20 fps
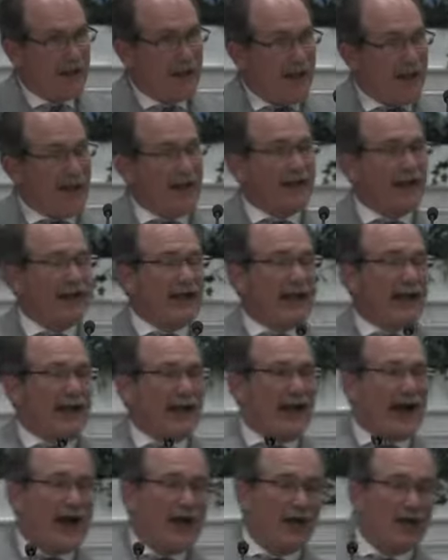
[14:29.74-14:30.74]
And
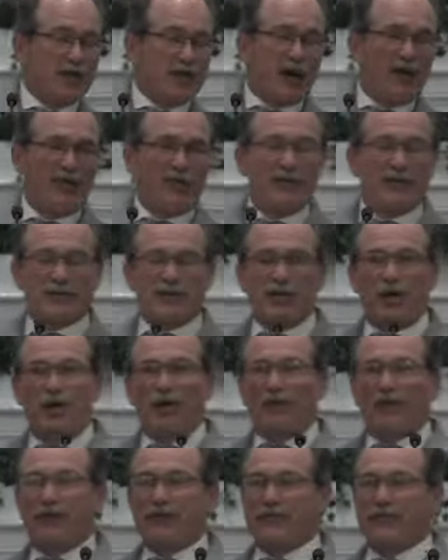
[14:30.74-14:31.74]
I look over my
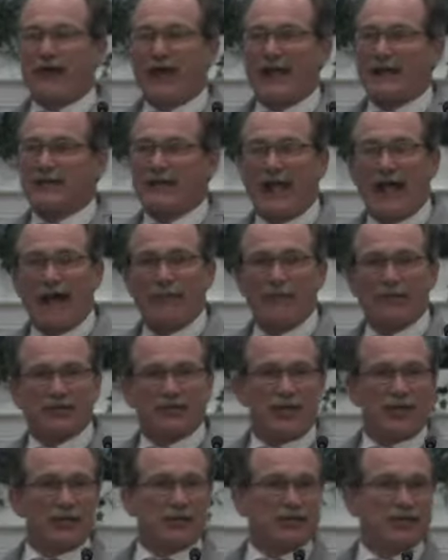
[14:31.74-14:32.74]
shoulder and things that I
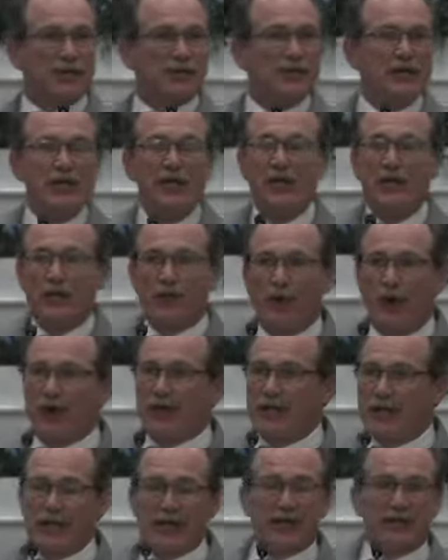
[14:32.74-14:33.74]
misunderstood
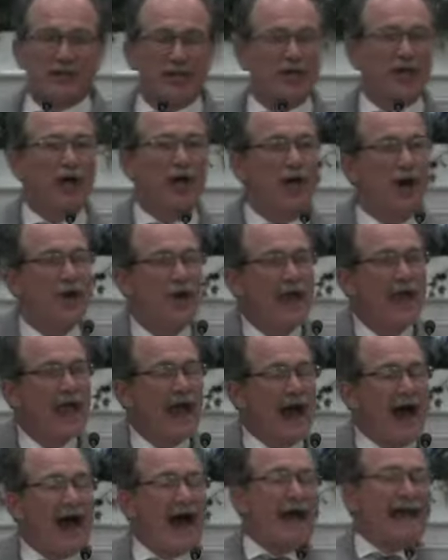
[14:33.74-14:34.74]
20 years ago,
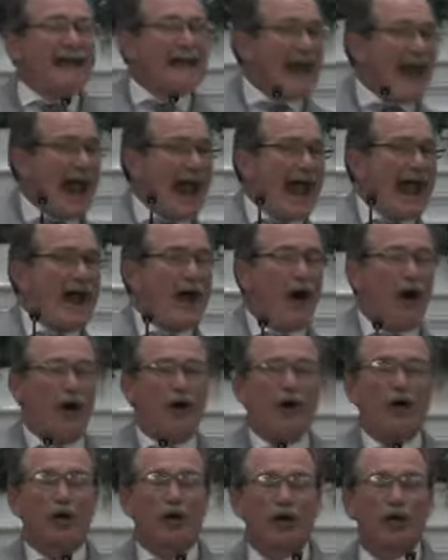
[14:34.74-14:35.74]
I
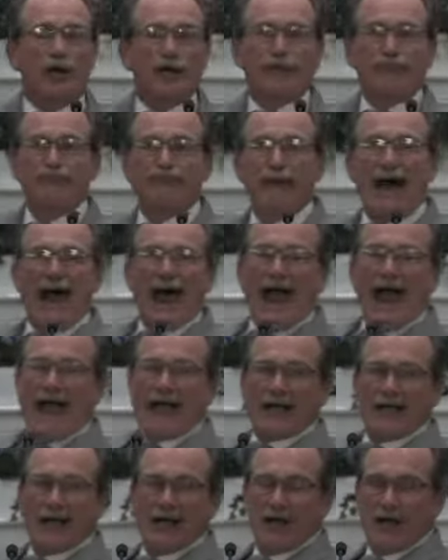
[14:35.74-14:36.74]
now look
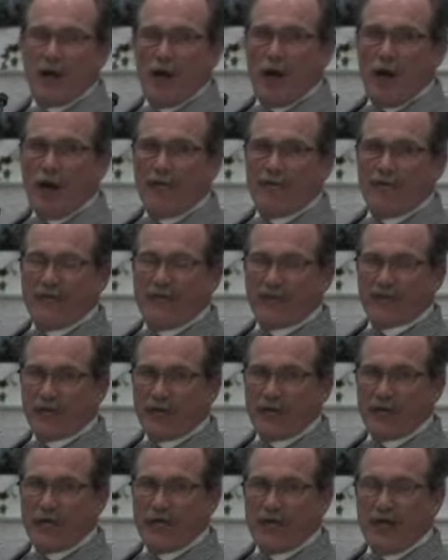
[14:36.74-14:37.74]
back over the
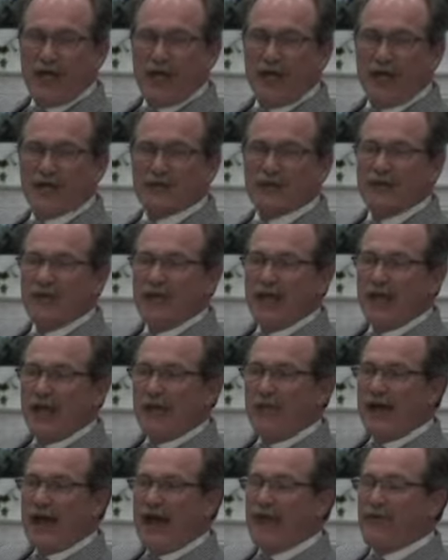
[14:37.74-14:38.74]
20 years,
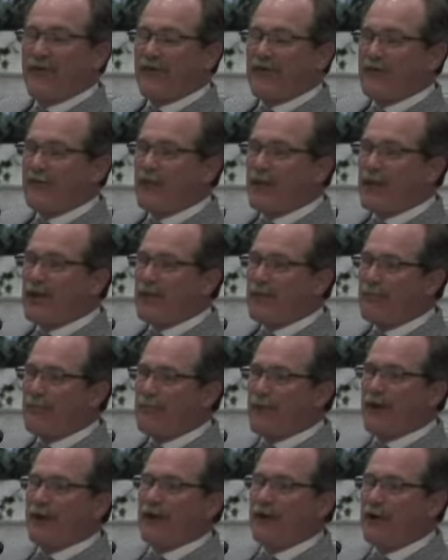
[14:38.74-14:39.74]
and rather than being
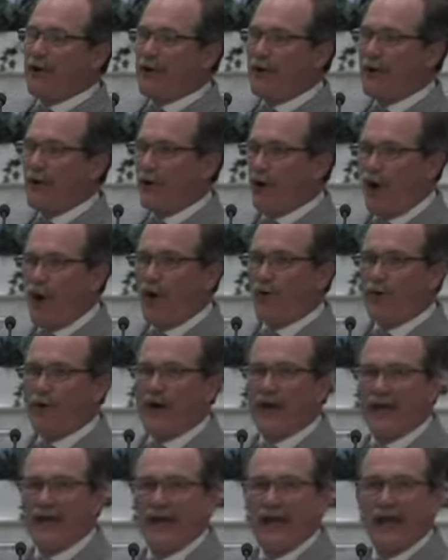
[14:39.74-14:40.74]
bitter over
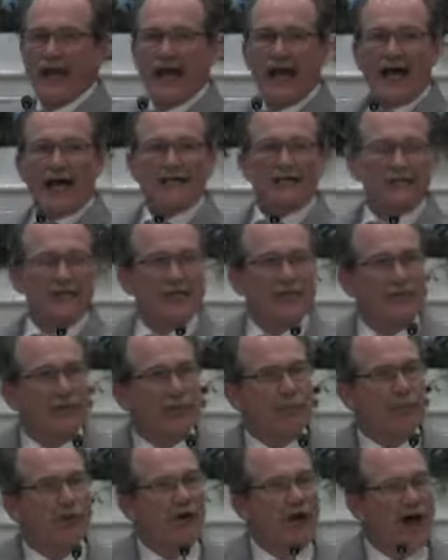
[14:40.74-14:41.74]
it, I see the
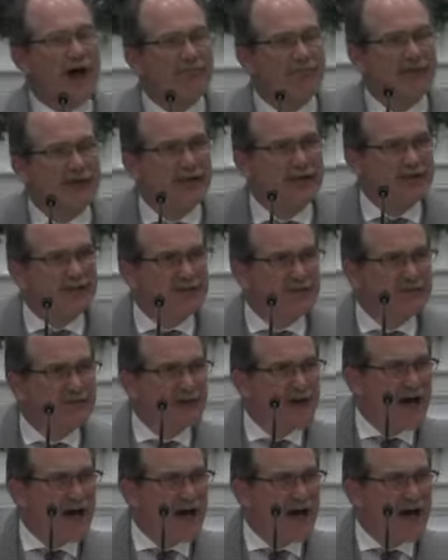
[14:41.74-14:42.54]
providence of